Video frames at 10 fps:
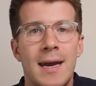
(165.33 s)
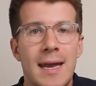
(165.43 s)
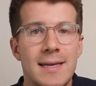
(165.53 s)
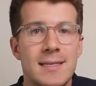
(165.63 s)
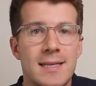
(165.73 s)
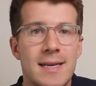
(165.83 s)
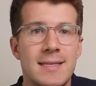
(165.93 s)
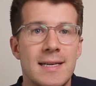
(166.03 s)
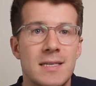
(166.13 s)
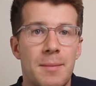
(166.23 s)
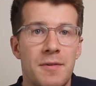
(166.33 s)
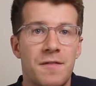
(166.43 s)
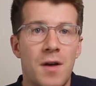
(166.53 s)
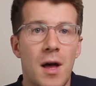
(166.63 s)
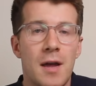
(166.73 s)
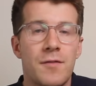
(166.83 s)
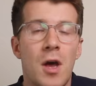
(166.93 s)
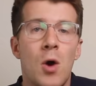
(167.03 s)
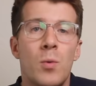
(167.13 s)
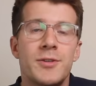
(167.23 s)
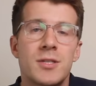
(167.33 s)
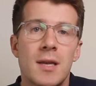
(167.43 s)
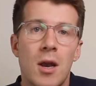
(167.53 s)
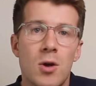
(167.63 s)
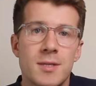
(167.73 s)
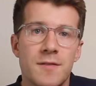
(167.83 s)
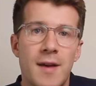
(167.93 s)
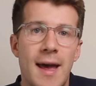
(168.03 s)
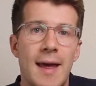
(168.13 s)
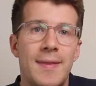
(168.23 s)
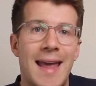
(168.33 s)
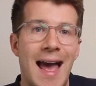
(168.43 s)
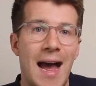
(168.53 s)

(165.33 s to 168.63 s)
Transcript: Linked to this is number five, which is loss of hair in the